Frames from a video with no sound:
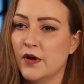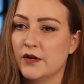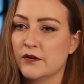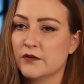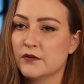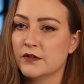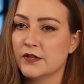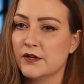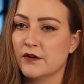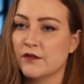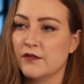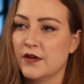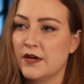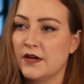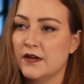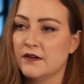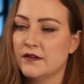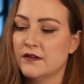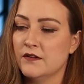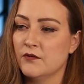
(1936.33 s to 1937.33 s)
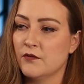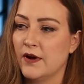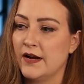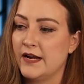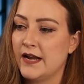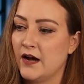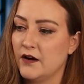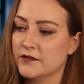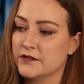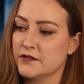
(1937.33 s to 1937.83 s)
earlier that right
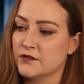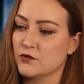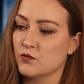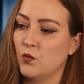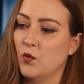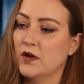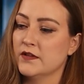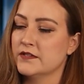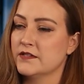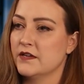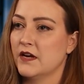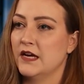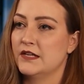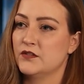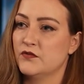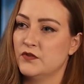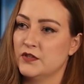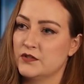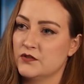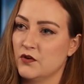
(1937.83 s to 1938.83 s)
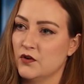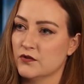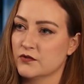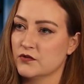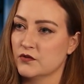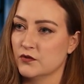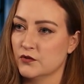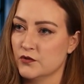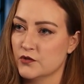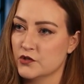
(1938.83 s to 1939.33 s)
now it's this one-size-fits-all
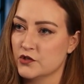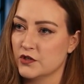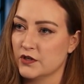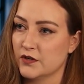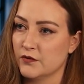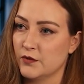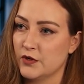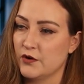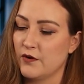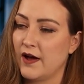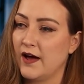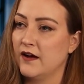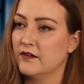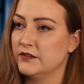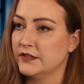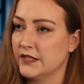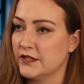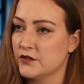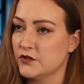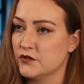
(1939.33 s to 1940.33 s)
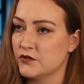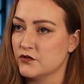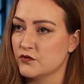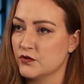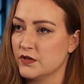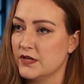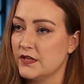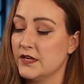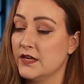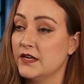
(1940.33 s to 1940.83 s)
solution when you have an
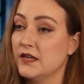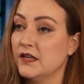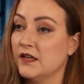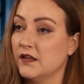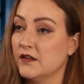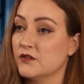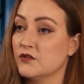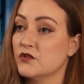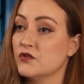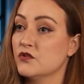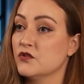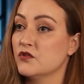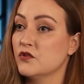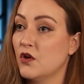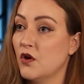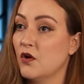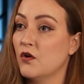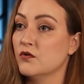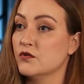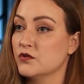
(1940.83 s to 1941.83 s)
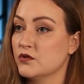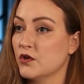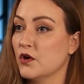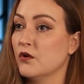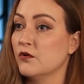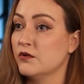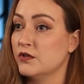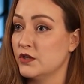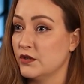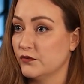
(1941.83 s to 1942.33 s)
industry that is so,
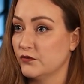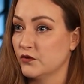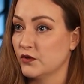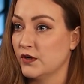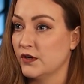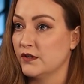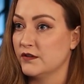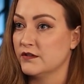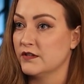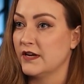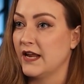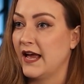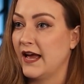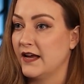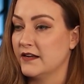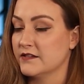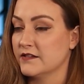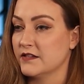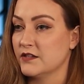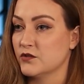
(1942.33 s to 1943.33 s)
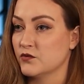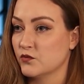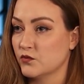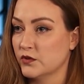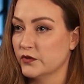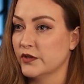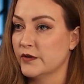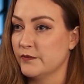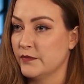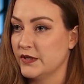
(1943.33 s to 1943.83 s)
so different and has these
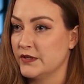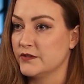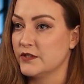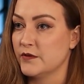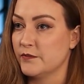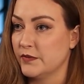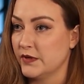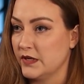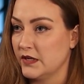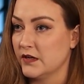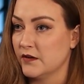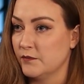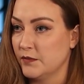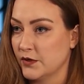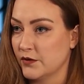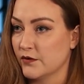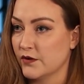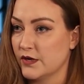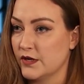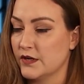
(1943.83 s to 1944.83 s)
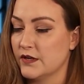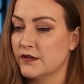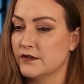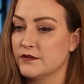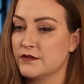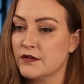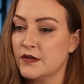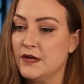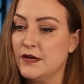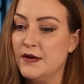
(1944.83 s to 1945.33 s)
really busy peak
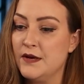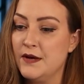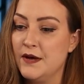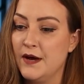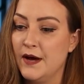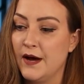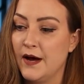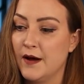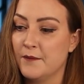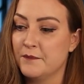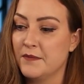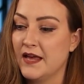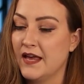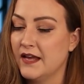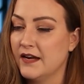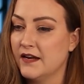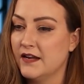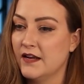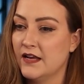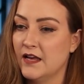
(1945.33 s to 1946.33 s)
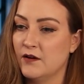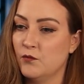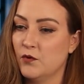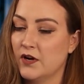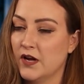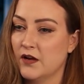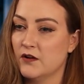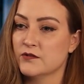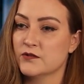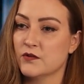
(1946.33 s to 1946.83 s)
periods. And what
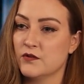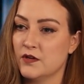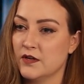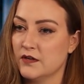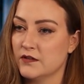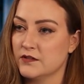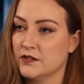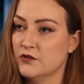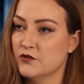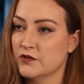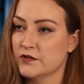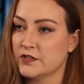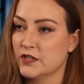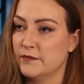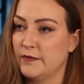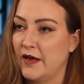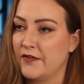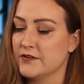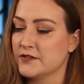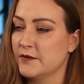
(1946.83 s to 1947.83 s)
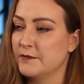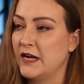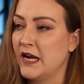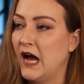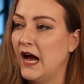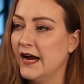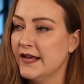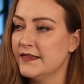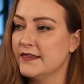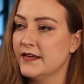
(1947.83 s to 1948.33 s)
I also think is interesting about this, I mean,
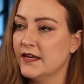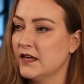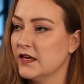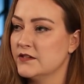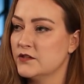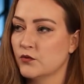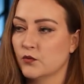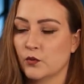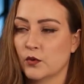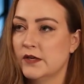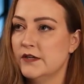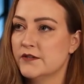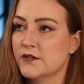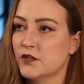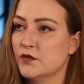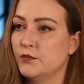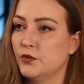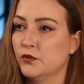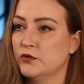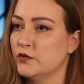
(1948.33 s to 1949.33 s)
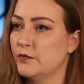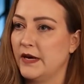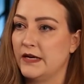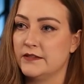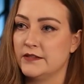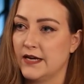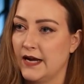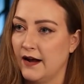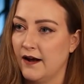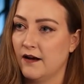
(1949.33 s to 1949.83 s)
I think it's a reasonable debate
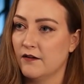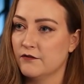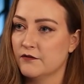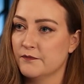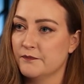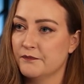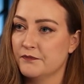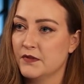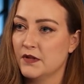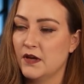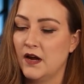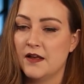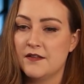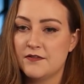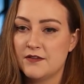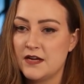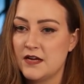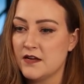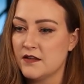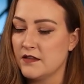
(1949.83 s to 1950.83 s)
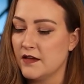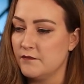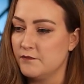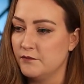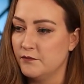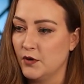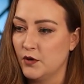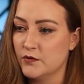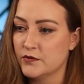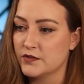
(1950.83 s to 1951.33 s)
to have. I think that
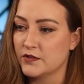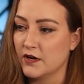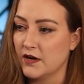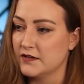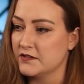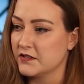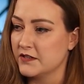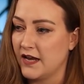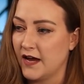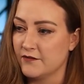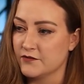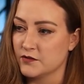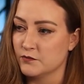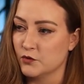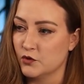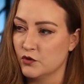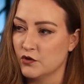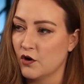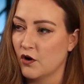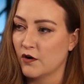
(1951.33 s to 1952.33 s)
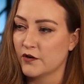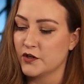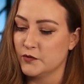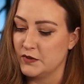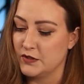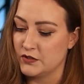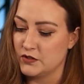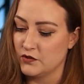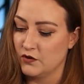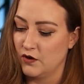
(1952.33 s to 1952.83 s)
both sides can have some good
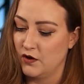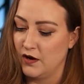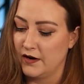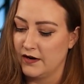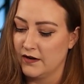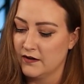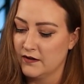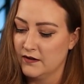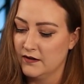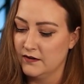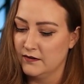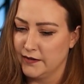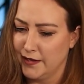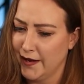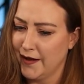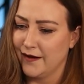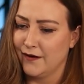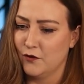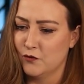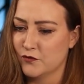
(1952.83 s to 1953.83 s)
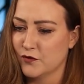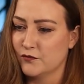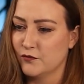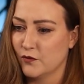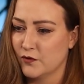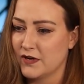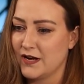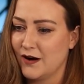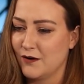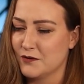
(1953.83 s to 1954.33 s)
arguments on, yeah, over
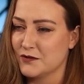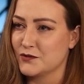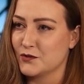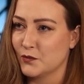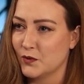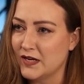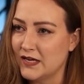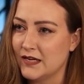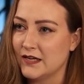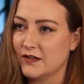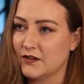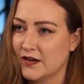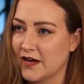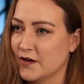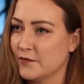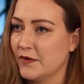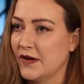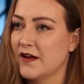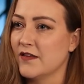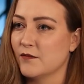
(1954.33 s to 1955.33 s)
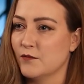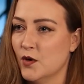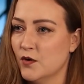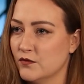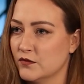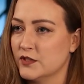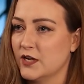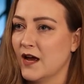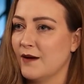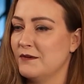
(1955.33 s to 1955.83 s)
40 hours a week, you got to pay them
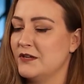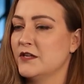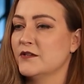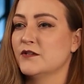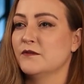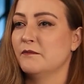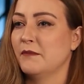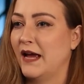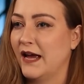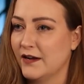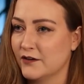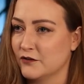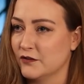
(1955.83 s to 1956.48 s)
overtime. It doesn't matter